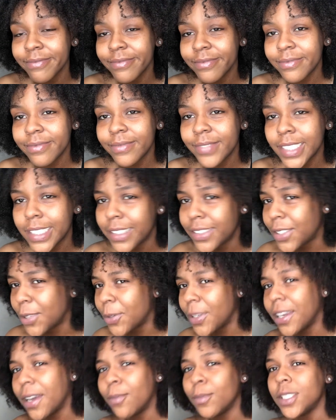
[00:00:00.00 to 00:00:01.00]
So
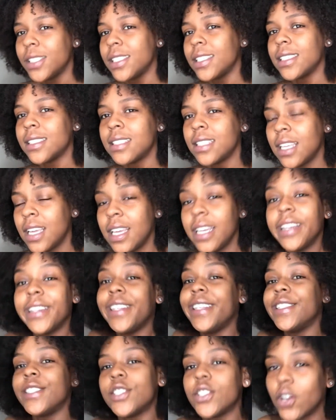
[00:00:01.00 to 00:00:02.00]
yeah, I'm gonna just
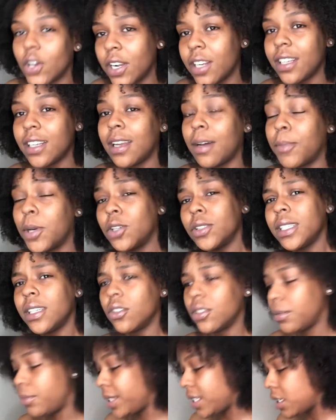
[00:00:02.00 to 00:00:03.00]
get started. I'm only
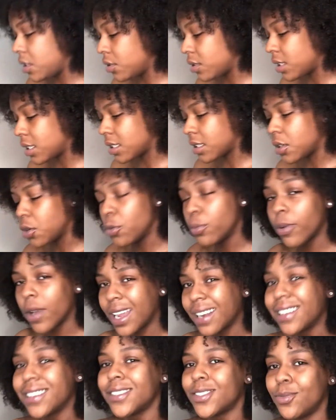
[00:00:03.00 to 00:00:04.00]
gonna be using two
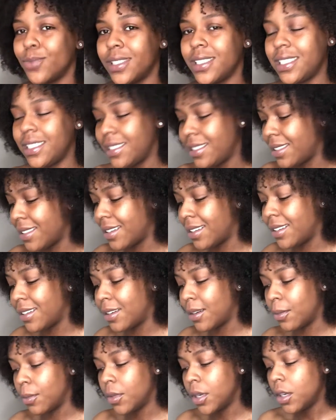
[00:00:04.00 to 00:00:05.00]
products, which is
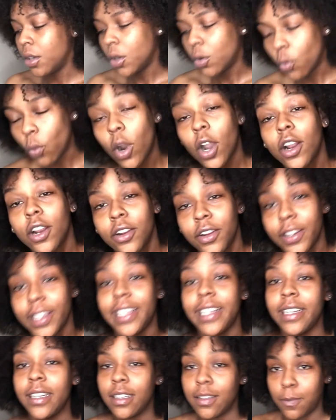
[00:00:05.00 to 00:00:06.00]
water
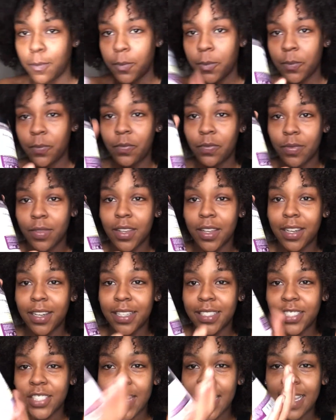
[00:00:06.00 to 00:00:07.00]
and
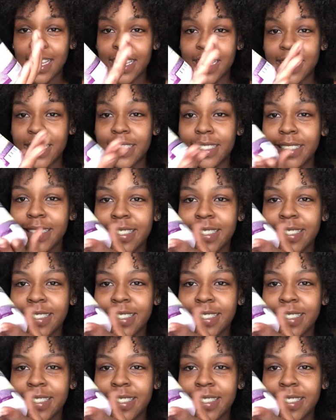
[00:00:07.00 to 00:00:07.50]
Jackies.